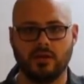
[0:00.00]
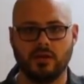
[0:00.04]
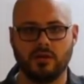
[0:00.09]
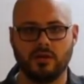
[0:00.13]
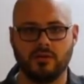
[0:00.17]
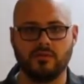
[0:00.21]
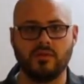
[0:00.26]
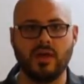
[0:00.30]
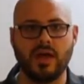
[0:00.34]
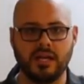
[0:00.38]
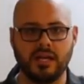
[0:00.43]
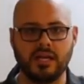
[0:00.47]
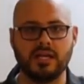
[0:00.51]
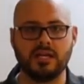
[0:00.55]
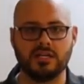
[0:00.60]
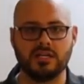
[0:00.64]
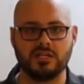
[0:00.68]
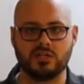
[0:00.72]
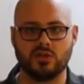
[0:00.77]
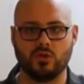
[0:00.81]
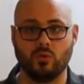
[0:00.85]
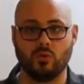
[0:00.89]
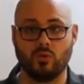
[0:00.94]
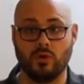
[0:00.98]
that He is
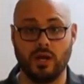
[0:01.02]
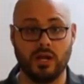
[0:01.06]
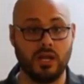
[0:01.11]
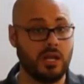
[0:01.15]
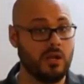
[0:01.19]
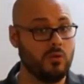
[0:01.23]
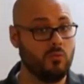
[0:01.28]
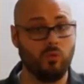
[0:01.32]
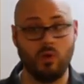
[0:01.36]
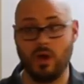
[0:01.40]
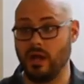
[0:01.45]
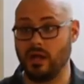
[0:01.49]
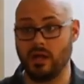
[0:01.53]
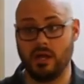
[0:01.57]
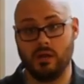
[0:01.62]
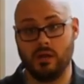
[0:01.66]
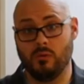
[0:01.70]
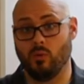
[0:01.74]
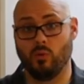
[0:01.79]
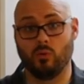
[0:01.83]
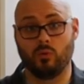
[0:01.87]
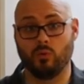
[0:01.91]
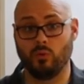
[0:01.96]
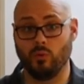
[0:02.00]
Lord. And He, and He
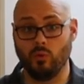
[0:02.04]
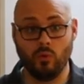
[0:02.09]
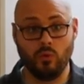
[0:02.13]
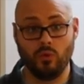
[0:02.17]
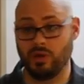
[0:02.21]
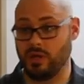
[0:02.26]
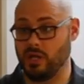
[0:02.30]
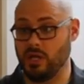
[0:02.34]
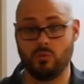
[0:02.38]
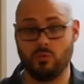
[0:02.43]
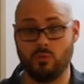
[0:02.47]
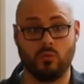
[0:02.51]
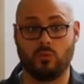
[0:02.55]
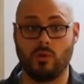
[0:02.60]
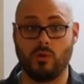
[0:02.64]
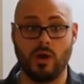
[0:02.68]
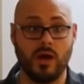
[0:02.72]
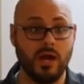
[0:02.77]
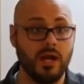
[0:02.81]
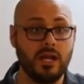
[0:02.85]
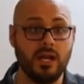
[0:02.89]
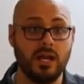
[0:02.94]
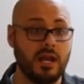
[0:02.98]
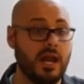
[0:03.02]
will rule and He will
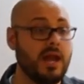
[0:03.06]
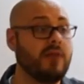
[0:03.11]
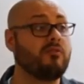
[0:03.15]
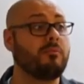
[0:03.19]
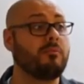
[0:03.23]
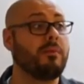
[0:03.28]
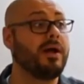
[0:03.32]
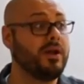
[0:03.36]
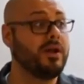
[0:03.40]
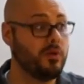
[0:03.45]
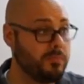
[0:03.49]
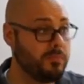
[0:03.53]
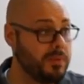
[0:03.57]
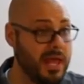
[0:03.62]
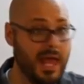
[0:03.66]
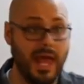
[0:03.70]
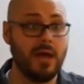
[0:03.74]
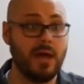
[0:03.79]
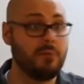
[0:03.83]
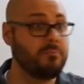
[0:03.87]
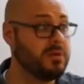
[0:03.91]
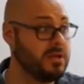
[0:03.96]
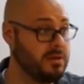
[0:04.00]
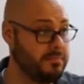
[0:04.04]
reign, and everybody will be
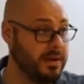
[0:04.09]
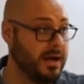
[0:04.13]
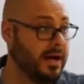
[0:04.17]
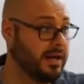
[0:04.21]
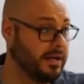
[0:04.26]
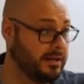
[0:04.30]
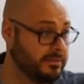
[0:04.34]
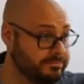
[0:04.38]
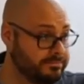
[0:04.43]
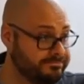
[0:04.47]
happy about it.